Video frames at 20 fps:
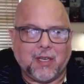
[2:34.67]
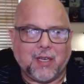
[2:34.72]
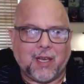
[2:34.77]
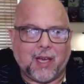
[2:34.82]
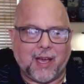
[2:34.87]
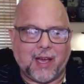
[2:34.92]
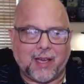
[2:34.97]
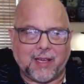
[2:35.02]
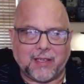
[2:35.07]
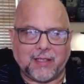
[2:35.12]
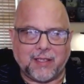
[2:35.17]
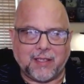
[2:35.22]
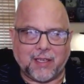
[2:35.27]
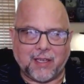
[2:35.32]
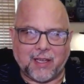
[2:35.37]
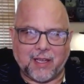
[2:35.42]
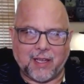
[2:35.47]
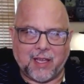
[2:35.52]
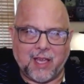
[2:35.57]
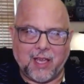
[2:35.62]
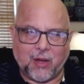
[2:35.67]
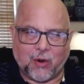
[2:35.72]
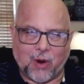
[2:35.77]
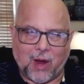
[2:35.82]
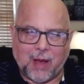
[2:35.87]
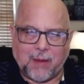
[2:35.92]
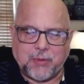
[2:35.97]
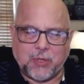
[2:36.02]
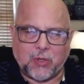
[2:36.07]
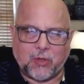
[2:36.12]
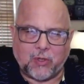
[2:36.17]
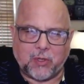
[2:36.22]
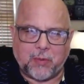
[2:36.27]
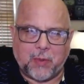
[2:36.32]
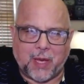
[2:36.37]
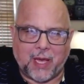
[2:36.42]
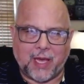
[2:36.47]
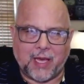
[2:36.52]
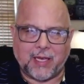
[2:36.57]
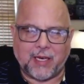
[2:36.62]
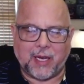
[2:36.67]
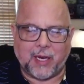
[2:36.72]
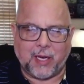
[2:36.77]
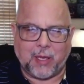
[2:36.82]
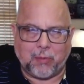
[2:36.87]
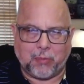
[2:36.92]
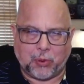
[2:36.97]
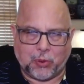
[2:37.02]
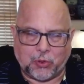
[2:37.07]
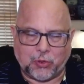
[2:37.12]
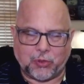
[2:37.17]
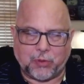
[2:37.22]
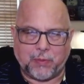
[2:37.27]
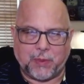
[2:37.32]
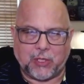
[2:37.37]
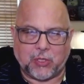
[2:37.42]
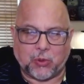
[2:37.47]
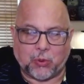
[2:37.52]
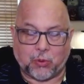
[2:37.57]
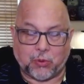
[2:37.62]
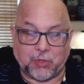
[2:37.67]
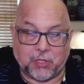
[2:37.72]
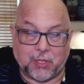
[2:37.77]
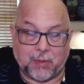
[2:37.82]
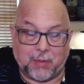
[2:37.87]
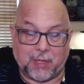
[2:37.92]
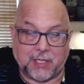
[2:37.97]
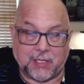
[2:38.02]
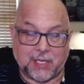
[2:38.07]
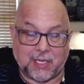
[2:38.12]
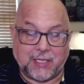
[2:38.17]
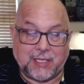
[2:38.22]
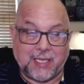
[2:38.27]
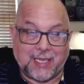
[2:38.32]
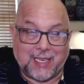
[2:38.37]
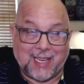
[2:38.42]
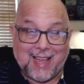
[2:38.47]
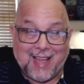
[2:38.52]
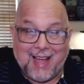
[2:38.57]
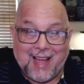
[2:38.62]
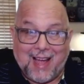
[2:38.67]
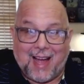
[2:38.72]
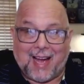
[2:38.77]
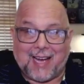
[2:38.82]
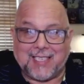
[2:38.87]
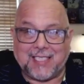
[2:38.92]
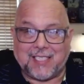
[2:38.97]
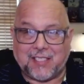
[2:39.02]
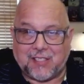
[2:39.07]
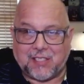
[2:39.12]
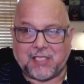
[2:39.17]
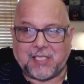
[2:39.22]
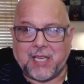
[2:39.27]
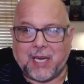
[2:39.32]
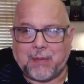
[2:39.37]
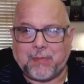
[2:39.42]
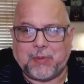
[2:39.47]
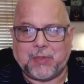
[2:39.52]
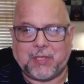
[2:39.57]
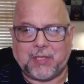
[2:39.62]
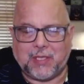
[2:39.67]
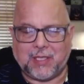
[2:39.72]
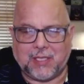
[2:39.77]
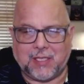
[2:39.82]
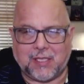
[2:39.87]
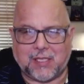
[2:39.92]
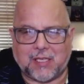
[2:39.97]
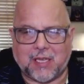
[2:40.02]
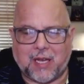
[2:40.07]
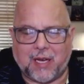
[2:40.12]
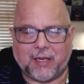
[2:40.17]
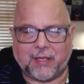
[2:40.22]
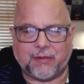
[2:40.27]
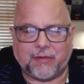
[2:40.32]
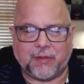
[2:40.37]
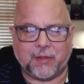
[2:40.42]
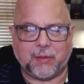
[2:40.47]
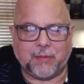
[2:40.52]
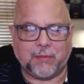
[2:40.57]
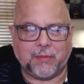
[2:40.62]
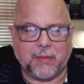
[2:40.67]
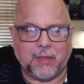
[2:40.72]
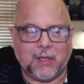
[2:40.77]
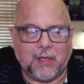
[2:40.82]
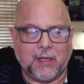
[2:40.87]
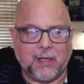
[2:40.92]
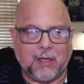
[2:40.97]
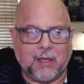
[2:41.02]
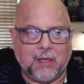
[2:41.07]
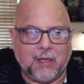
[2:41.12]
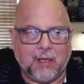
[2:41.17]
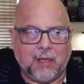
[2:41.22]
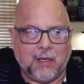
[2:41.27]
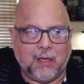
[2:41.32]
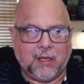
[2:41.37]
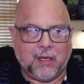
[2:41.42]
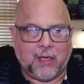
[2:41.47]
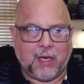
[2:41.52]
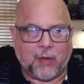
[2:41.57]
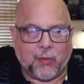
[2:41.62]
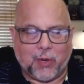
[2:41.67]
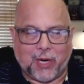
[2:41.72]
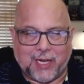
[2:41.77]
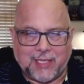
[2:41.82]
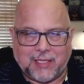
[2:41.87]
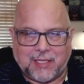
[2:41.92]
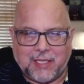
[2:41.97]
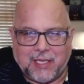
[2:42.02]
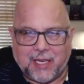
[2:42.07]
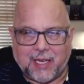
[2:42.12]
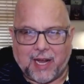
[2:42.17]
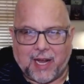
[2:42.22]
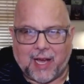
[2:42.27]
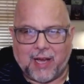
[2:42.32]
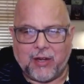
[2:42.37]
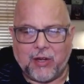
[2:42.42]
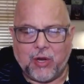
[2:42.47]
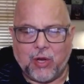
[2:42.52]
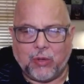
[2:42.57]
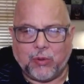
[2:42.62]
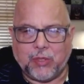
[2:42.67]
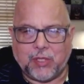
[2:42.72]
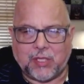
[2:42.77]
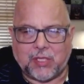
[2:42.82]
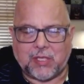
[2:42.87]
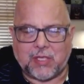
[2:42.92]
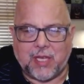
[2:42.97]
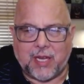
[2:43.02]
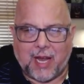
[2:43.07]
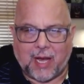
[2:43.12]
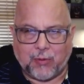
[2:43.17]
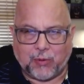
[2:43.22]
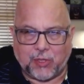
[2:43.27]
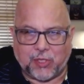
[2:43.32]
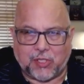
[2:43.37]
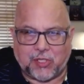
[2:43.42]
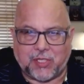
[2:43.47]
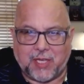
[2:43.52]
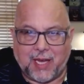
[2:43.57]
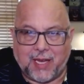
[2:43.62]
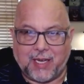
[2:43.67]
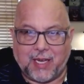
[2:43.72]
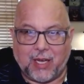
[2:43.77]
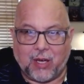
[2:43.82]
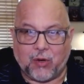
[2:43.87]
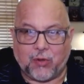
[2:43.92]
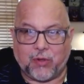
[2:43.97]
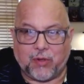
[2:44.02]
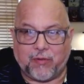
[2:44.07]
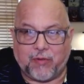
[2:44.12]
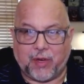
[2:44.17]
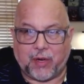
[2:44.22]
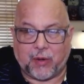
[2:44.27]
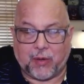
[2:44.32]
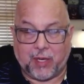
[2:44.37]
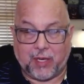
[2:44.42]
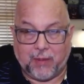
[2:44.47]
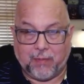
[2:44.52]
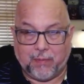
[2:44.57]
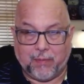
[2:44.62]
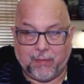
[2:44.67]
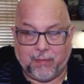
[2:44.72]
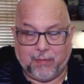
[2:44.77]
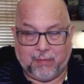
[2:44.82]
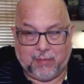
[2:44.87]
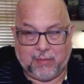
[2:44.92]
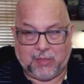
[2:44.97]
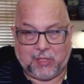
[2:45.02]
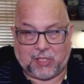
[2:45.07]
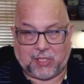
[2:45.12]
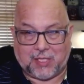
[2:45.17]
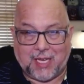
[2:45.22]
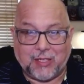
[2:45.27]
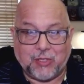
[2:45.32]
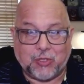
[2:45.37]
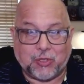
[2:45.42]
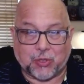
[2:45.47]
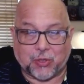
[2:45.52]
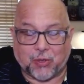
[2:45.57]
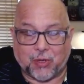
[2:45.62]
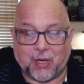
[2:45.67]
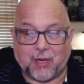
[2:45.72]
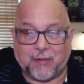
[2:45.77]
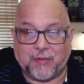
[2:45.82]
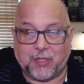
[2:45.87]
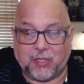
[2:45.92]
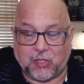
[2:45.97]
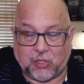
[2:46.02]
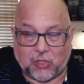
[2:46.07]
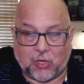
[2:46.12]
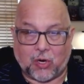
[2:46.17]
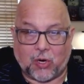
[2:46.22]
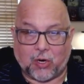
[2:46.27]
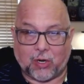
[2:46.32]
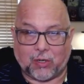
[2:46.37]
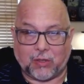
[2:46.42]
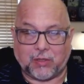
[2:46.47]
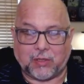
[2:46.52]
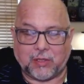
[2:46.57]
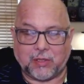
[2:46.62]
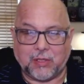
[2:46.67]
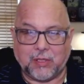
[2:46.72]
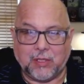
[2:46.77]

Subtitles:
And he grabbed a hold of my hand and he pulled me towards him. And as I did, I stepped inside of him. And when I did, I noticed that I was standing on the very center of his heart.